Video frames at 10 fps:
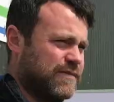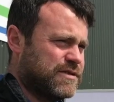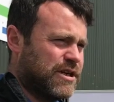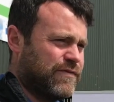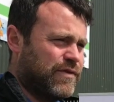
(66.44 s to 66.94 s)

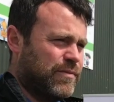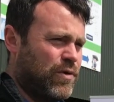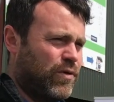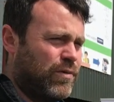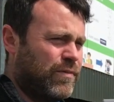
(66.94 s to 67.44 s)
technology
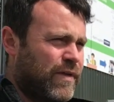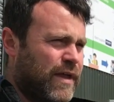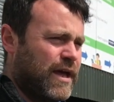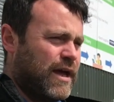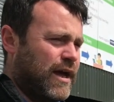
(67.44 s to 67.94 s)

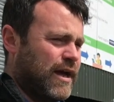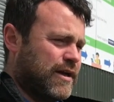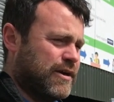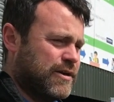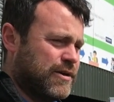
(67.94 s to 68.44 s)
and,
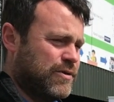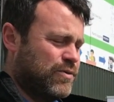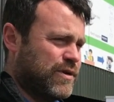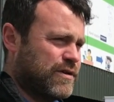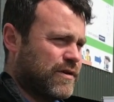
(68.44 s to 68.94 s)
most
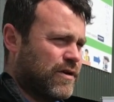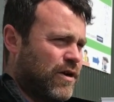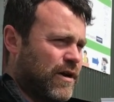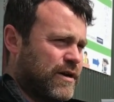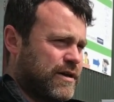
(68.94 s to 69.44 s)
importantly, is an